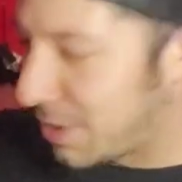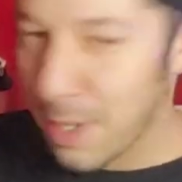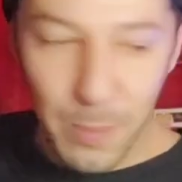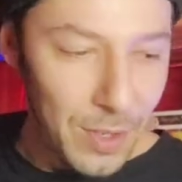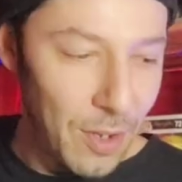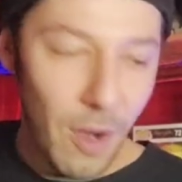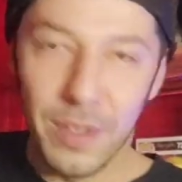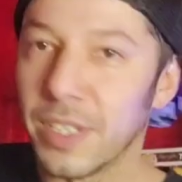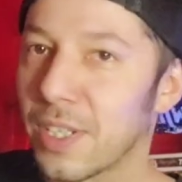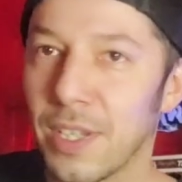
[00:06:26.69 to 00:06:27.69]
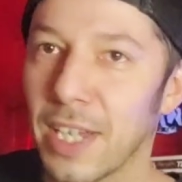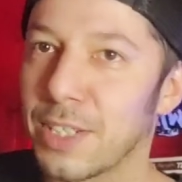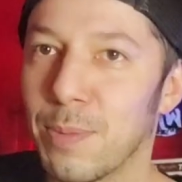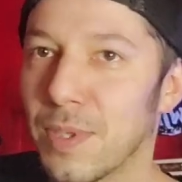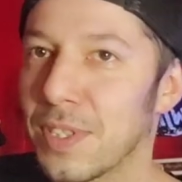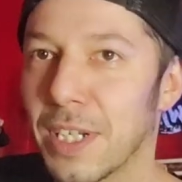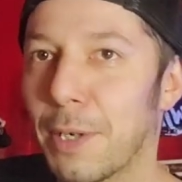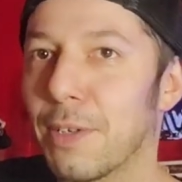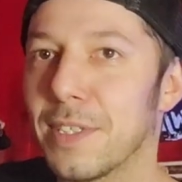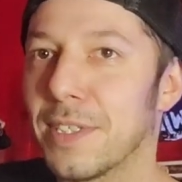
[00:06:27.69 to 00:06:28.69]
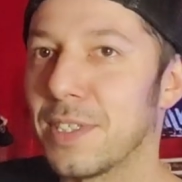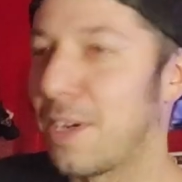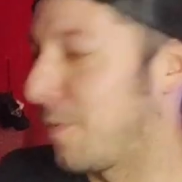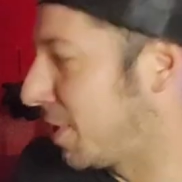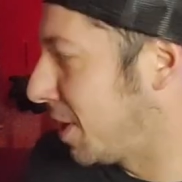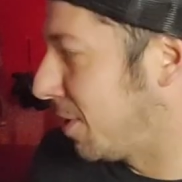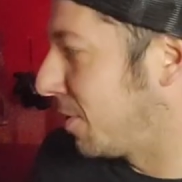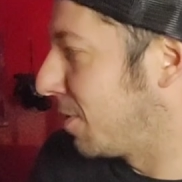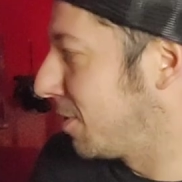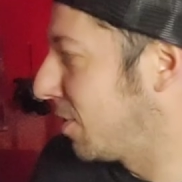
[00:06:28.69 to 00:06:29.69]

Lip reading: up with all these collectible stickers and stuff, and then,